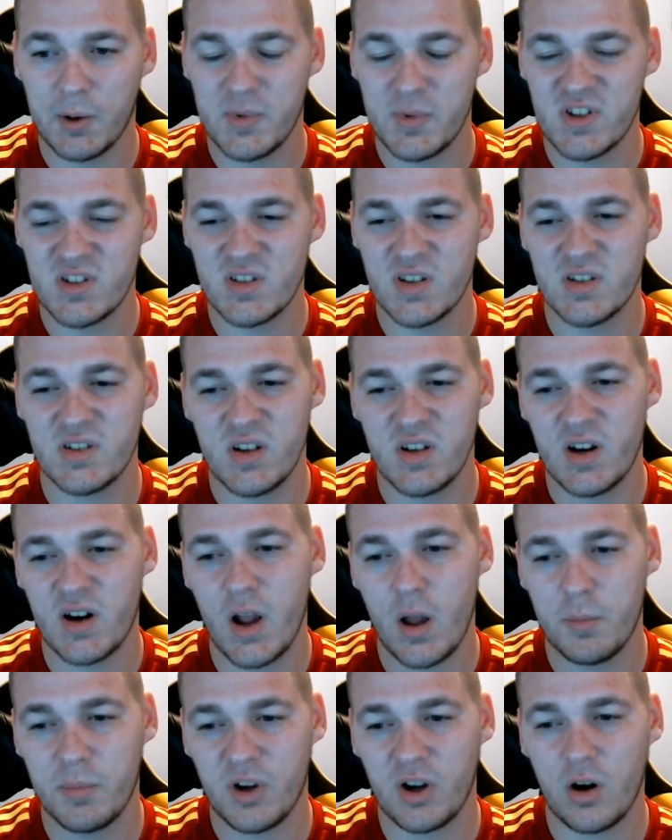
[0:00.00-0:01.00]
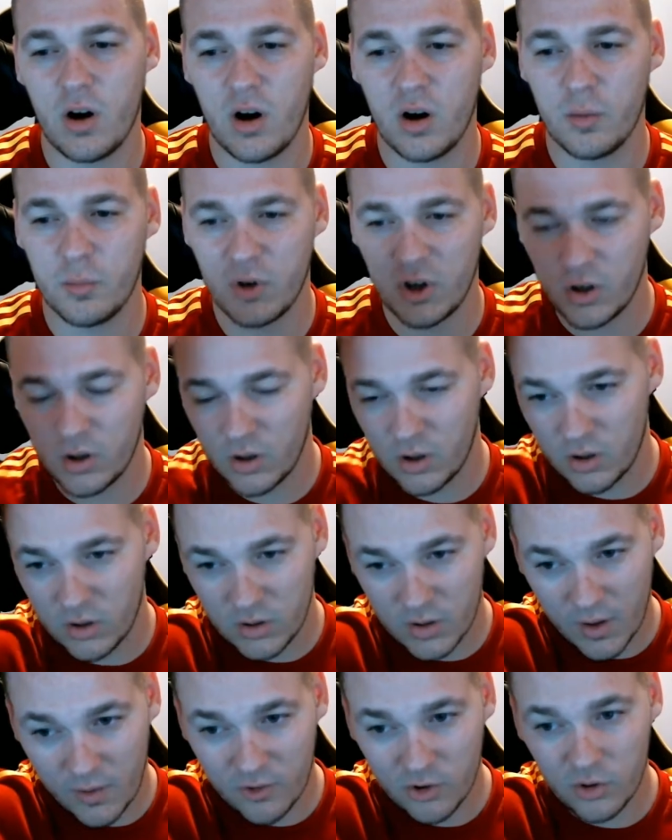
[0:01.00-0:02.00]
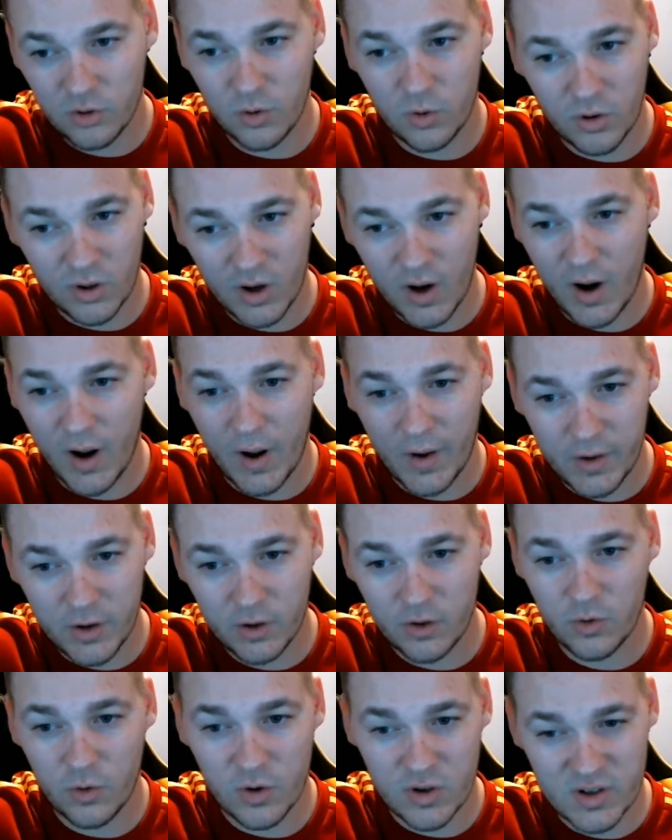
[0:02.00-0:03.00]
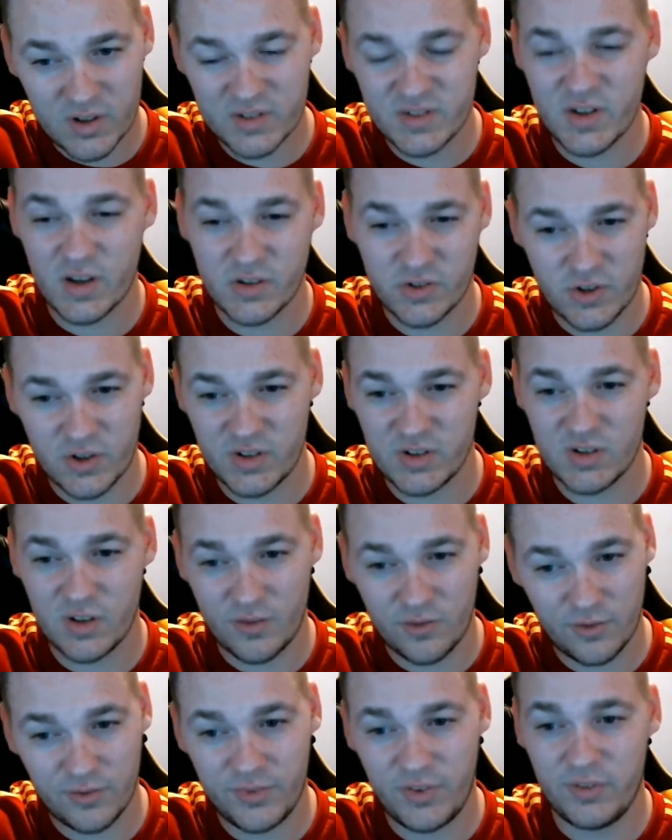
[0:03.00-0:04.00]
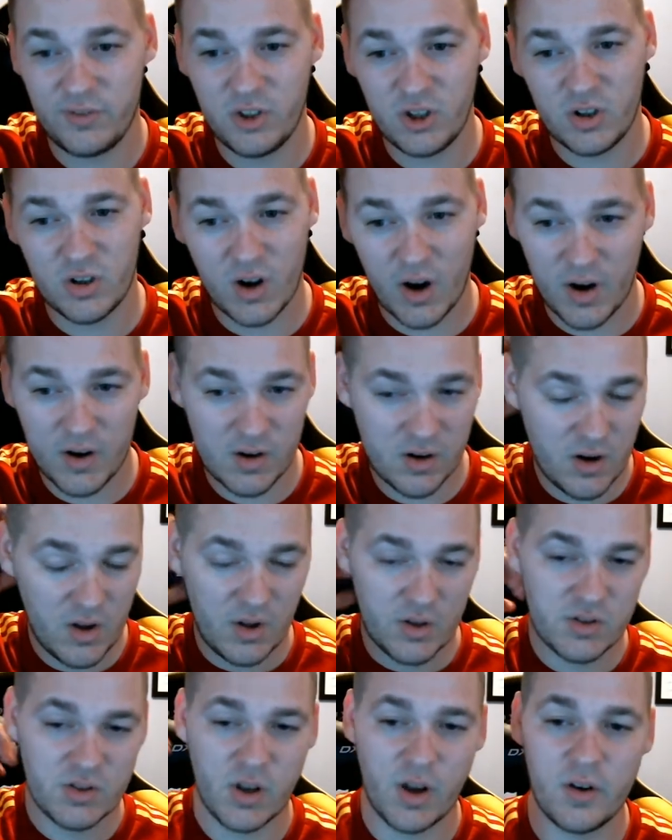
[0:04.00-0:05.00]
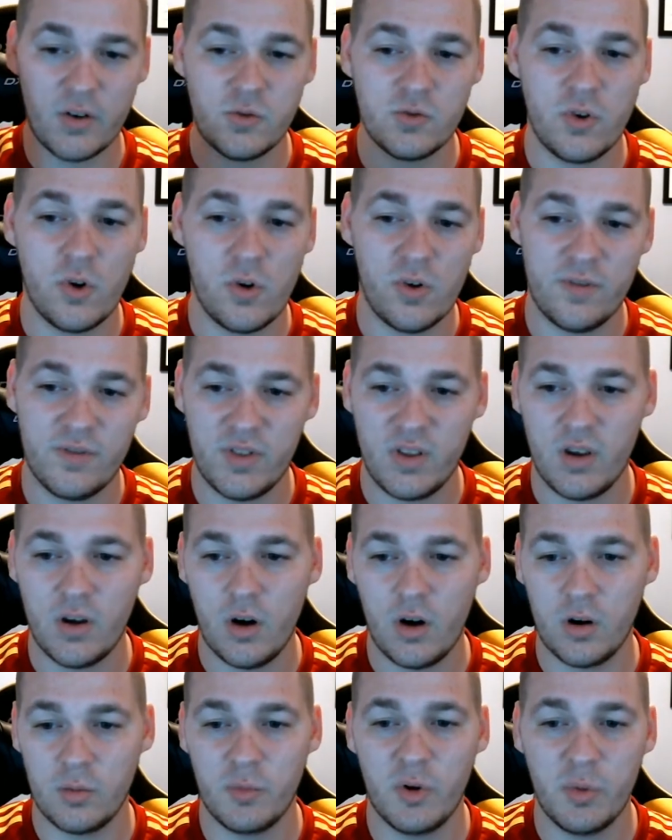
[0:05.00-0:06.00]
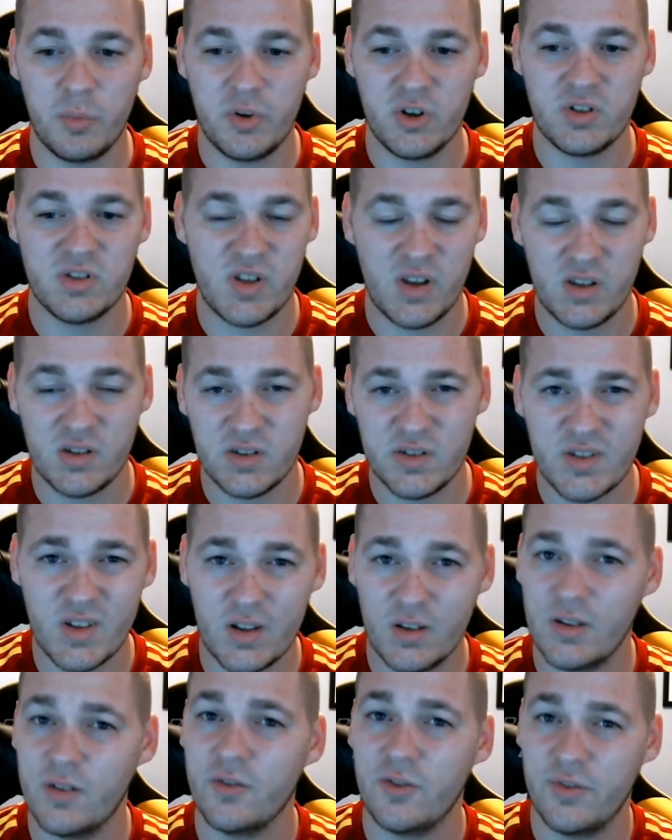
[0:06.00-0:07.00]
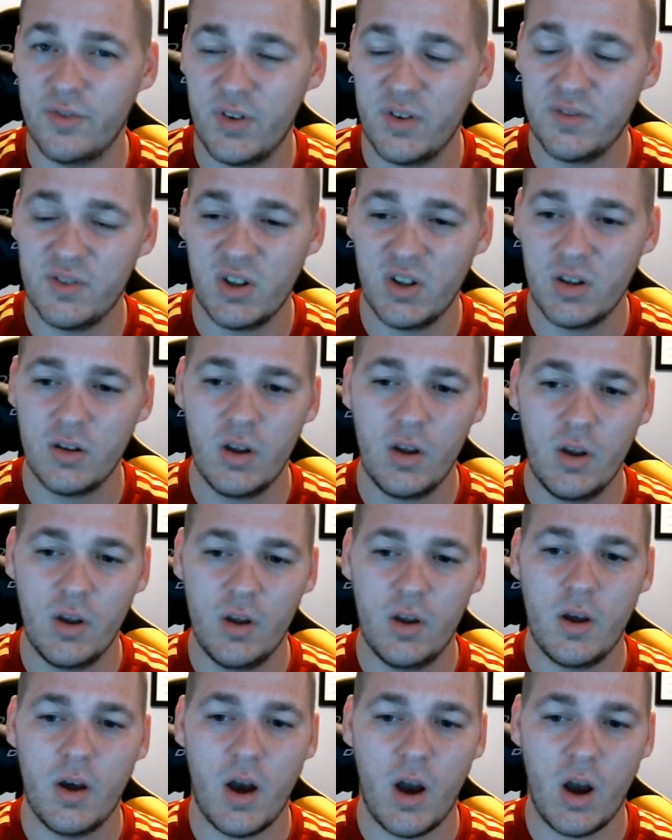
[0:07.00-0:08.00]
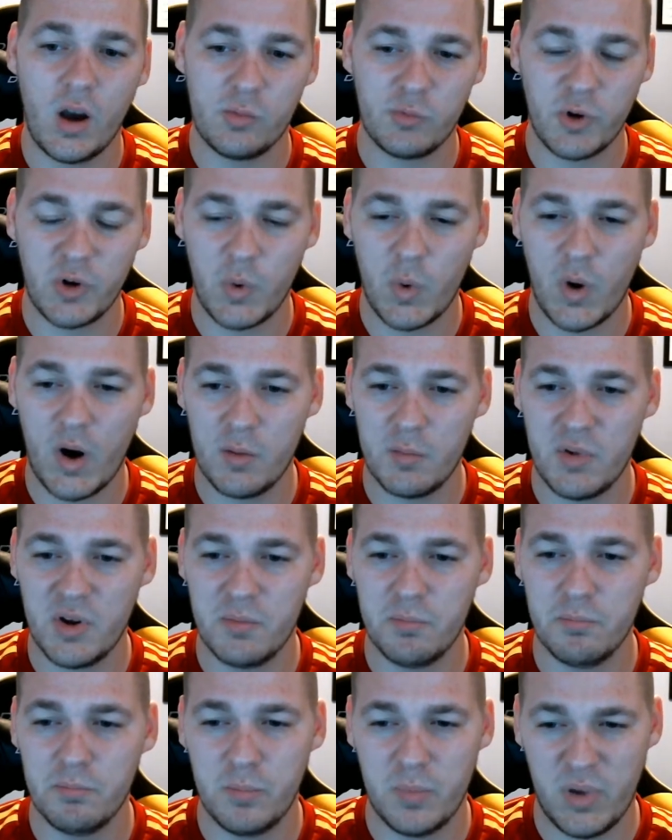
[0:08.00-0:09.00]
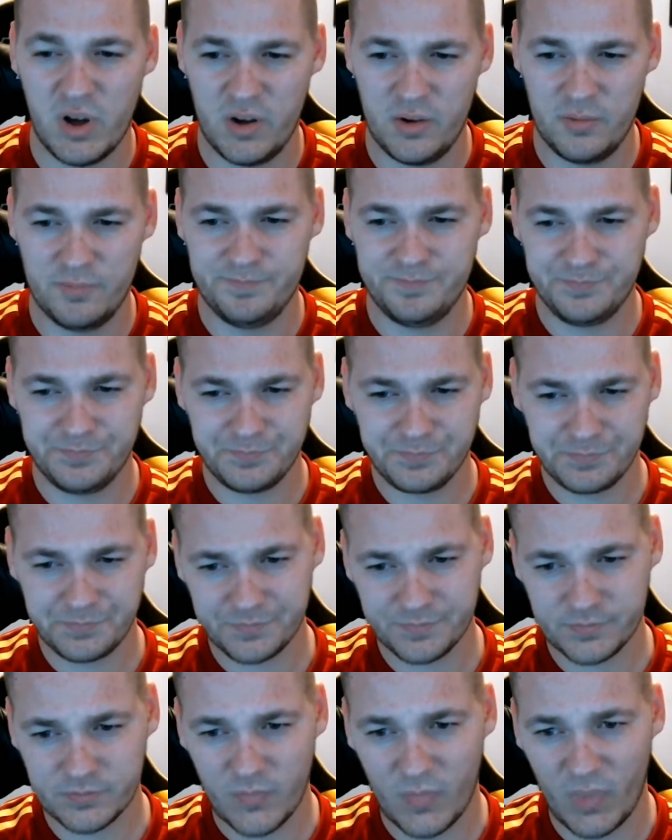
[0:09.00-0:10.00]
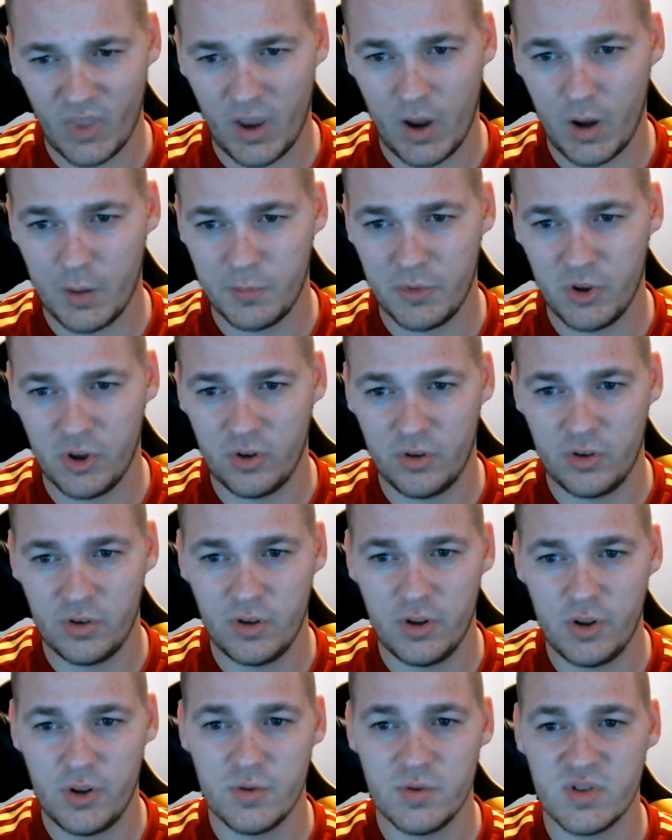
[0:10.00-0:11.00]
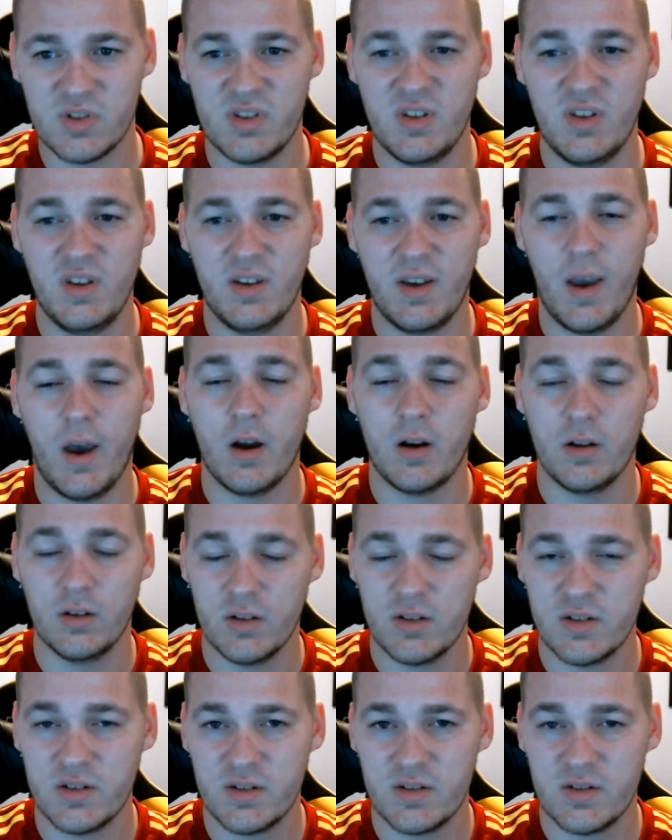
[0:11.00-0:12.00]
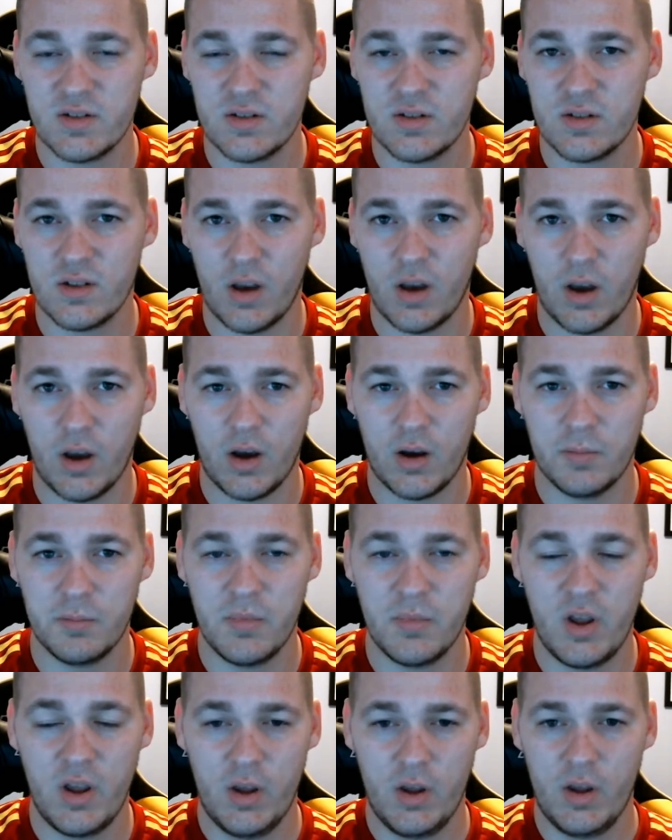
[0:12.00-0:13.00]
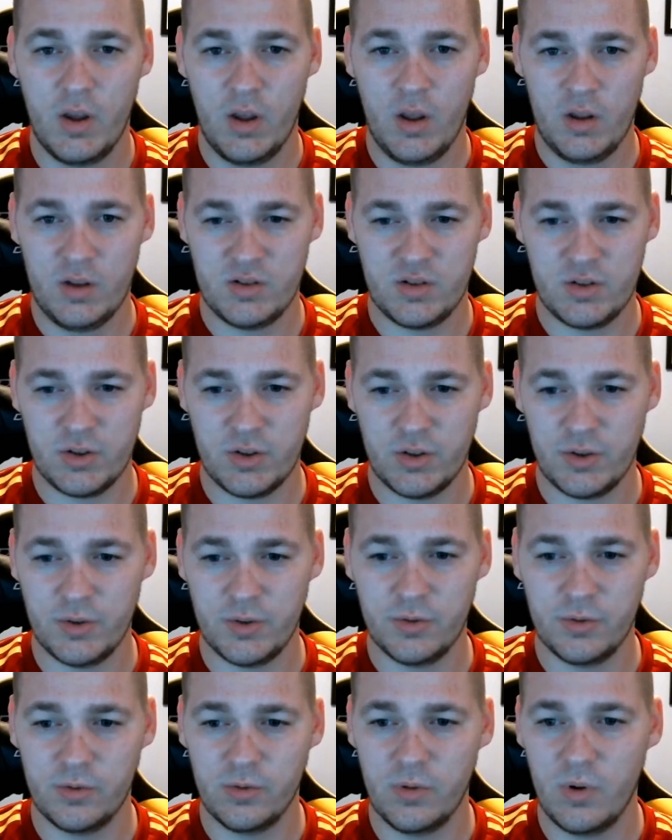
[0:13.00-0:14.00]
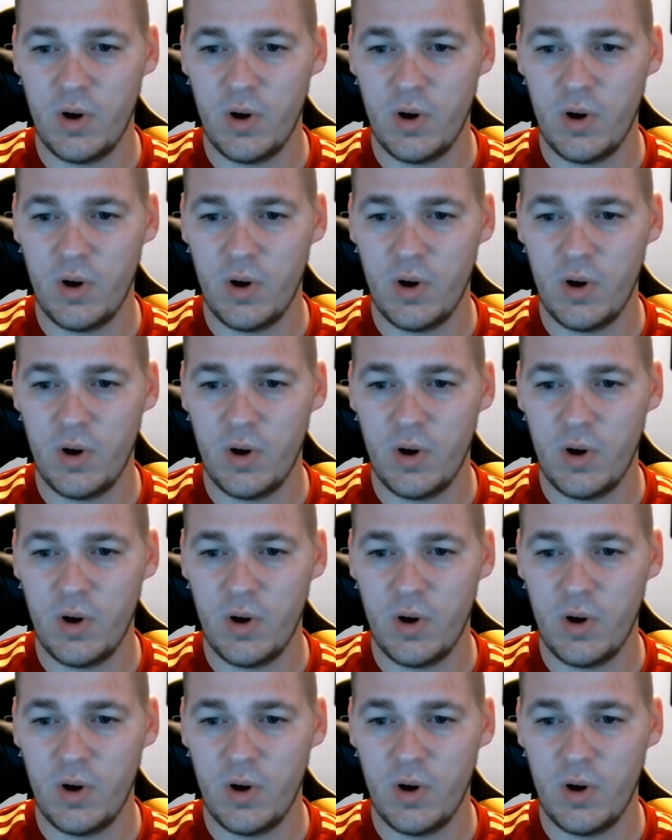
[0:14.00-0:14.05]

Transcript: It says here epic armor level or higher, or accessories level 50 or higher, so I don't know if the armor pertains to that level 50 requirement, but you would use the catalysts to